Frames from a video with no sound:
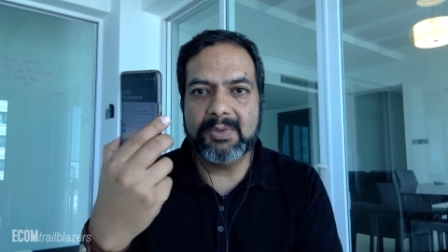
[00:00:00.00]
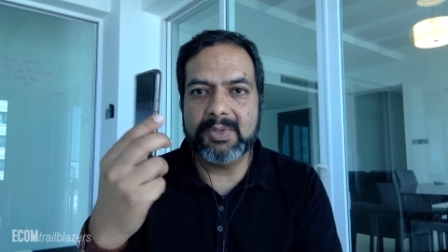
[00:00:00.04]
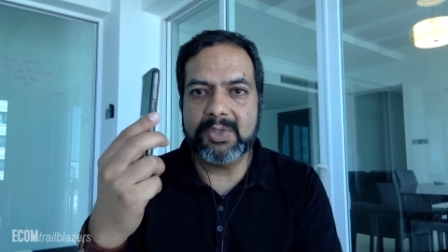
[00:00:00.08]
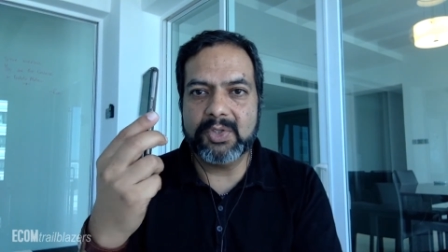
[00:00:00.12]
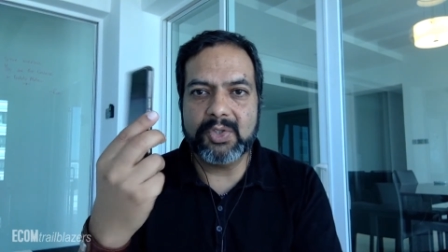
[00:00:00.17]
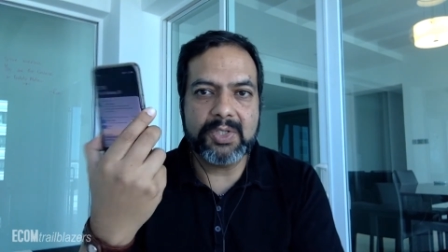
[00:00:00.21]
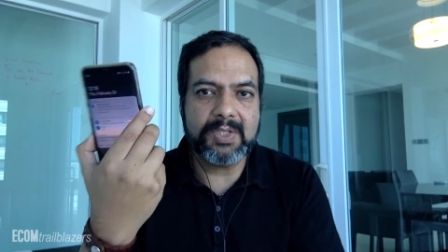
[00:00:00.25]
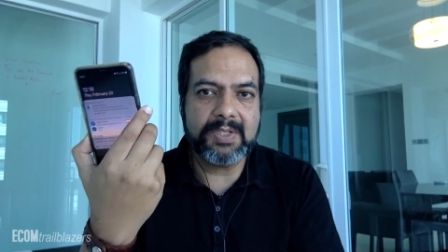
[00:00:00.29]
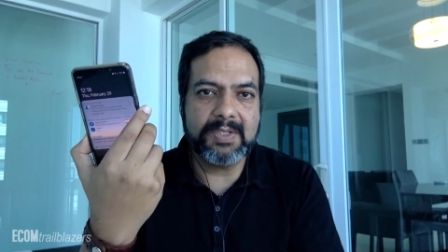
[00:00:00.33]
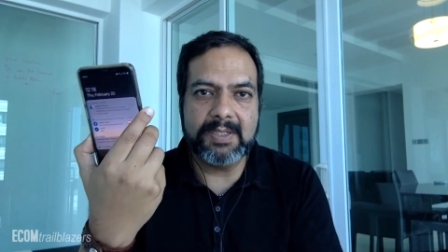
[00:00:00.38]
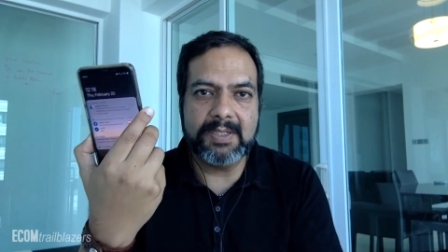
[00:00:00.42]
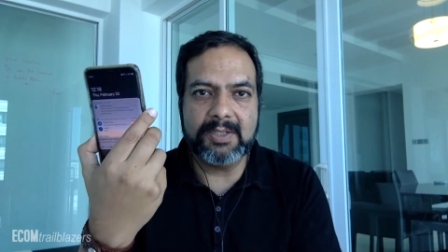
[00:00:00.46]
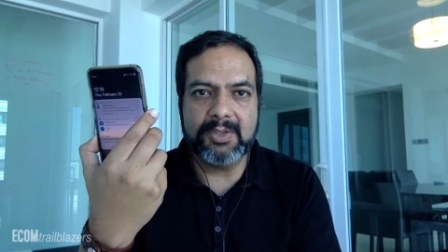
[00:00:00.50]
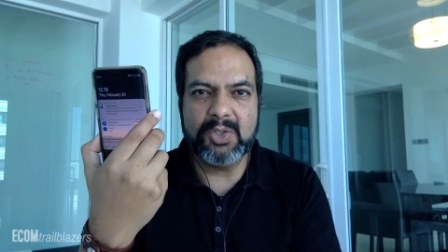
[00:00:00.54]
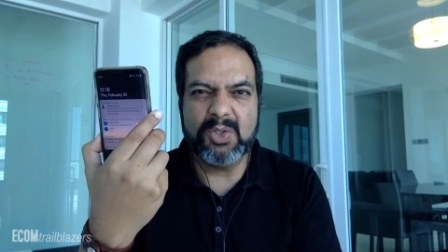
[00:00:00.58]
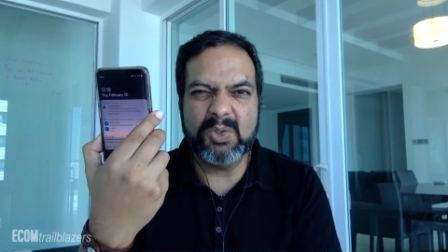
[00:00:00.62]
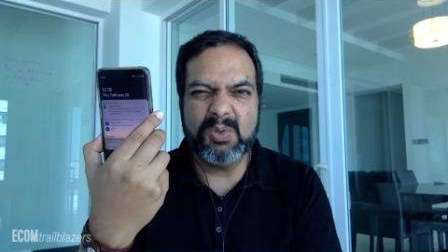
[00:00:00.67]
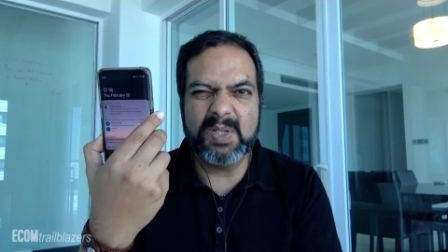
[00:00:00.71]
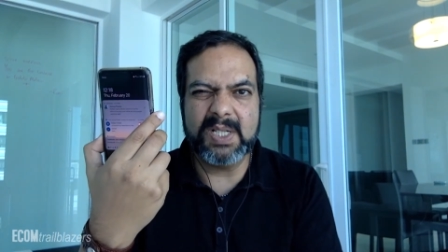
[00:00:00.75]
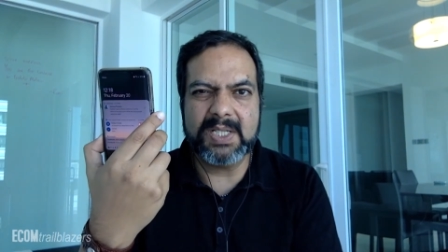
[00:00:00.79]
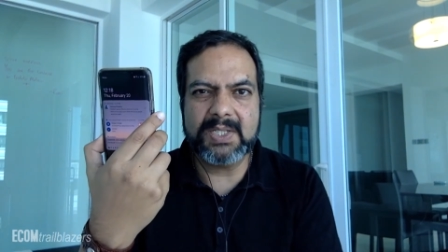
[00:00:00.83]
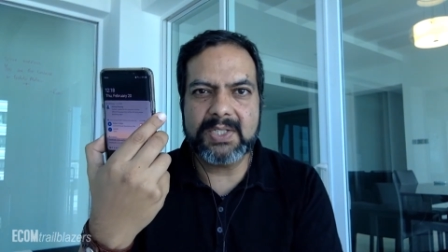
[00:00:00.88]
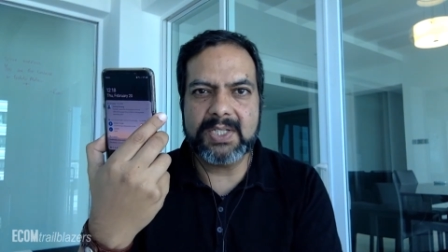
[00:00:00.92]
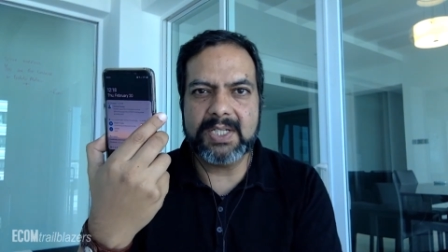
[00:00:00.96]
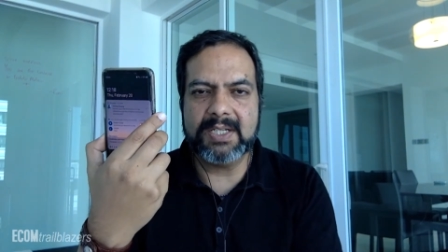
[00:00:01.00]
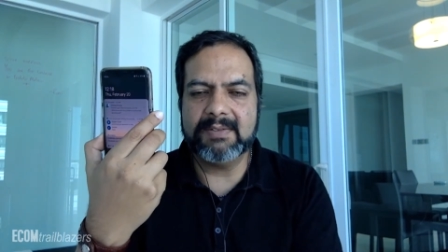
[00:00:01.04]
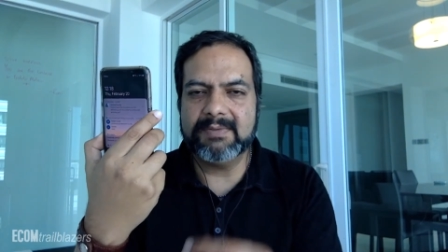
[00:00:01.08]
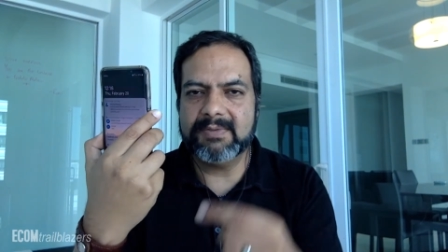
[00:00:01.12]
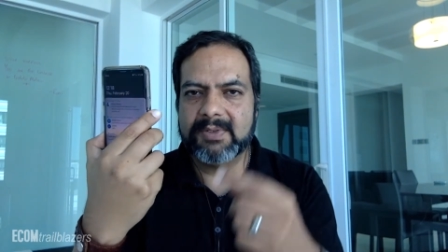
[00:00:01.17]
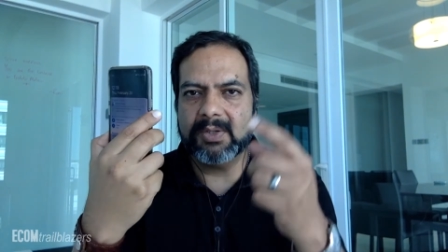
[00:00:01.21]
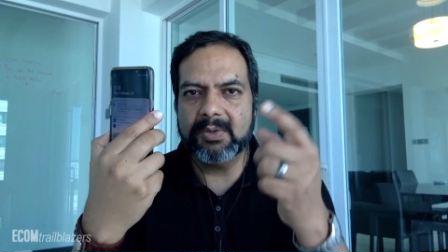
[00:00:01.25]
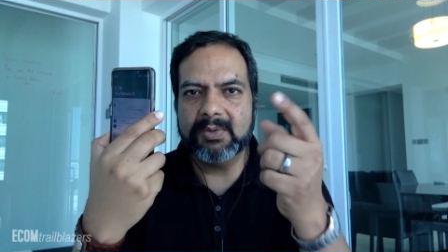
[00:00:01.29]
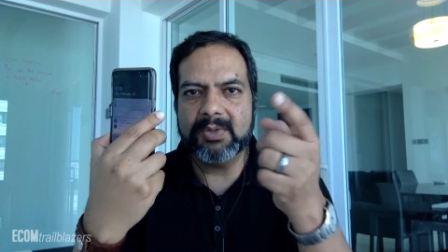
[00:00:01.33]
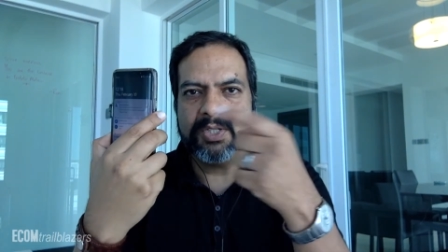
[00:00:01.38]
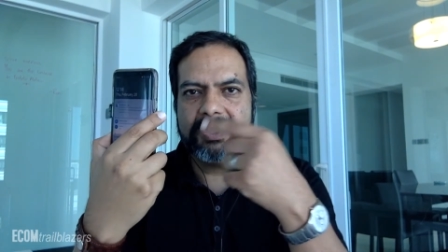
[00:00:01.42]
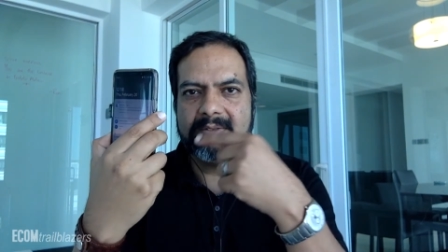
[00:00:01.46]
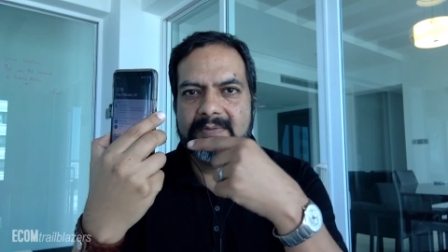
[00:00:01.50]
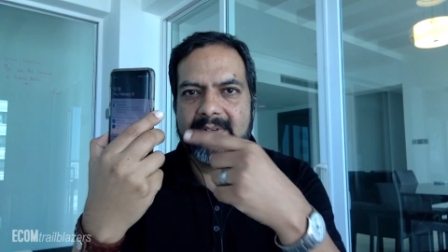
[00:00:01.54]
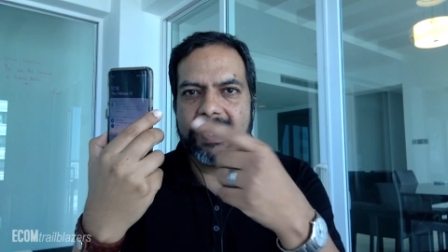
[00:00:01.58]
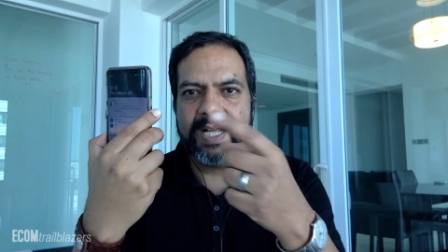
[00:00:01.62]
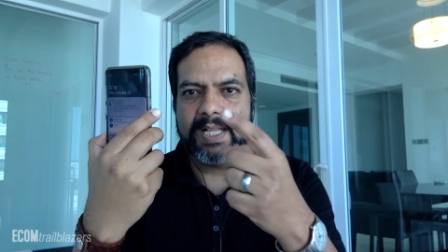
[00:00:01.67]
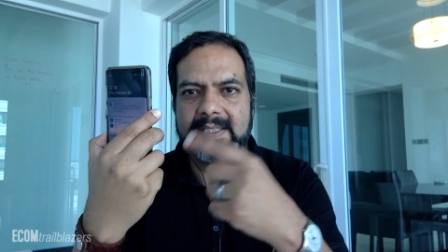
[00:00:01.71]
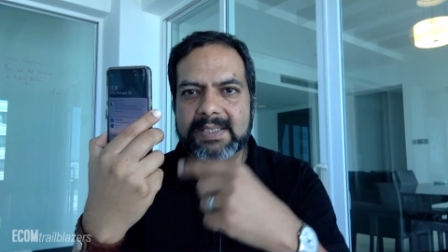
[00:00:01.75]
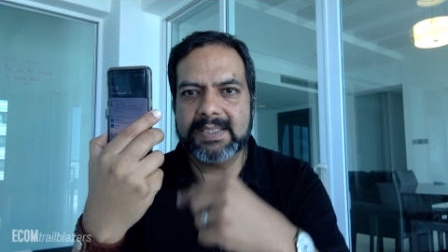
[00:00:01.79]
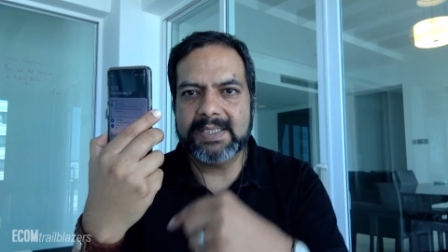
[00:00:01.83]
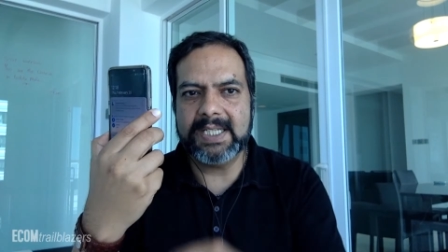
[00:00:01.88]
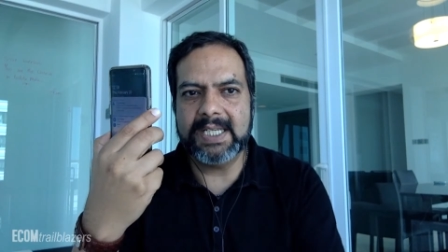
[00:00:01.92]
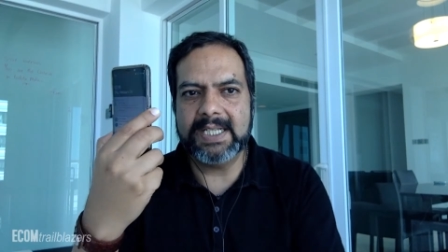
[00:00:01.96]
You just need a US cell phone to
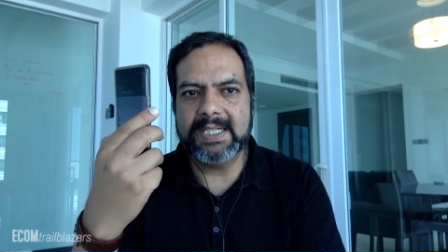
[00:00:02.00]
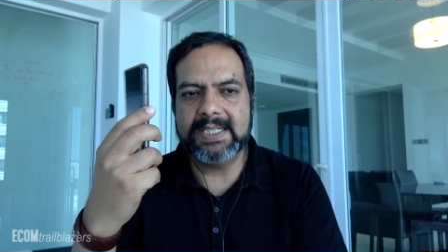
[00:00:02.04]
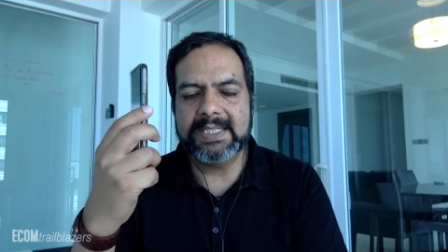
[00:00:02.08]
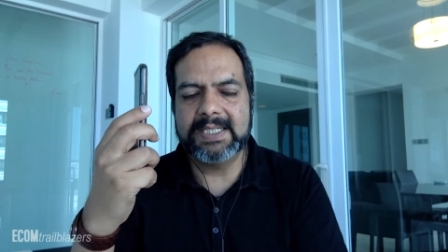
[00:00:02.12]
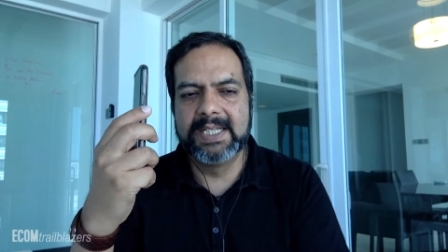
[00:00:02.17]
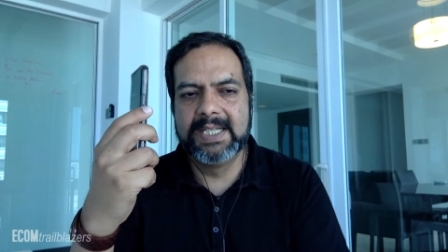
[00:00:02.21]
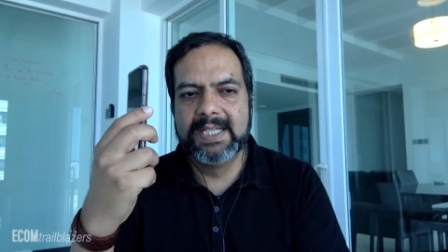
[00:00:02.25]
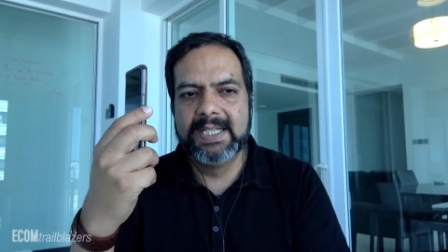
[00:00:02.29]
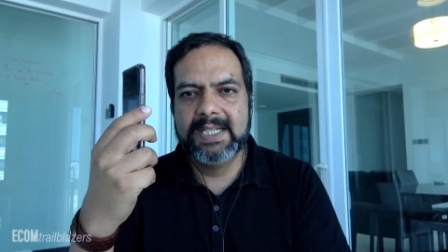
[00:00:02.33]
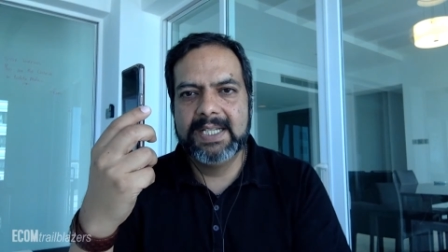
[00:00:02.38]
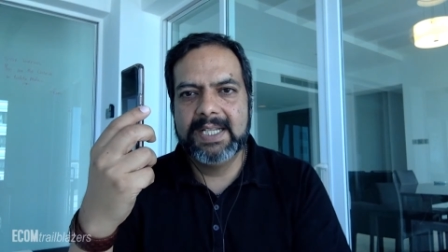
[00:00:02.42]
validate it.